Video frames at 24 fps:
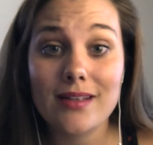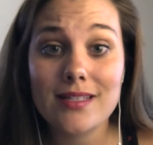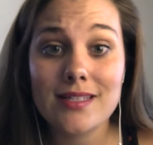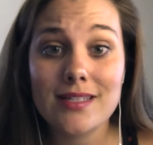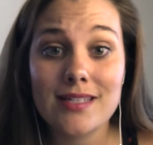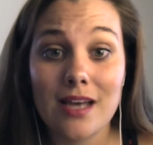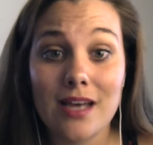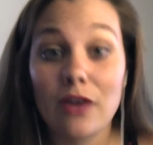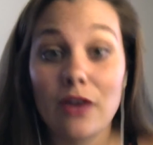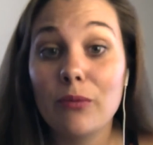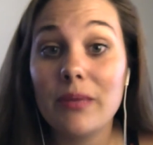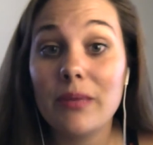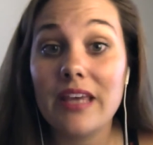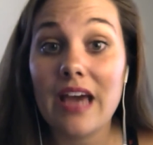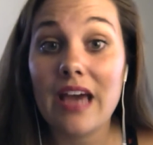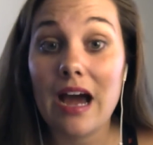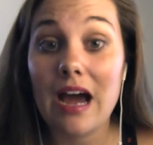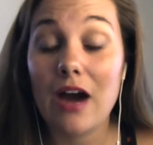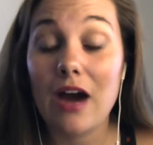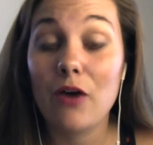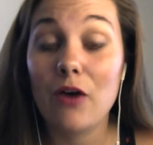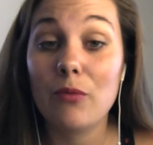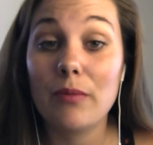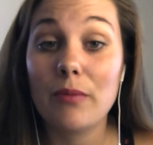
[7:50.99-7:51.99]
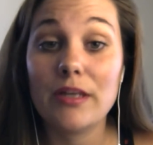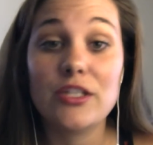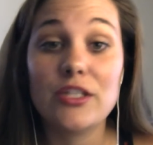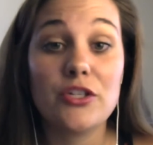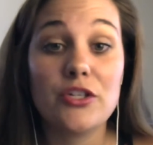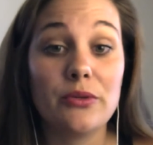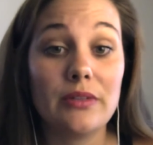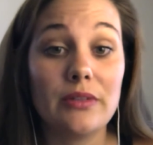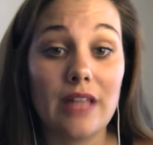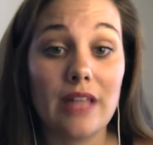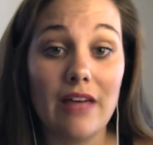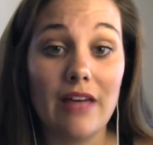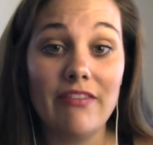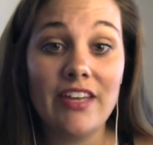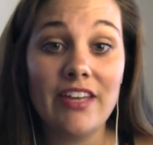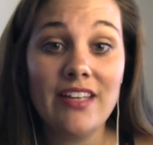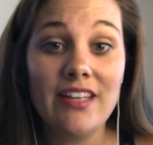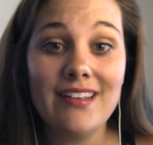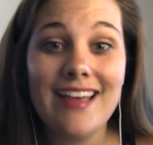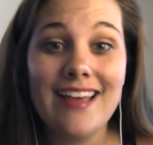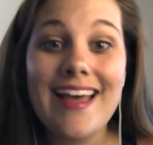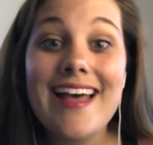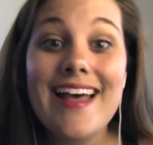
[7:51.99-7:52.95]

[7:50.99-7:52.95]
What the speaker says: to tell me how much you love it,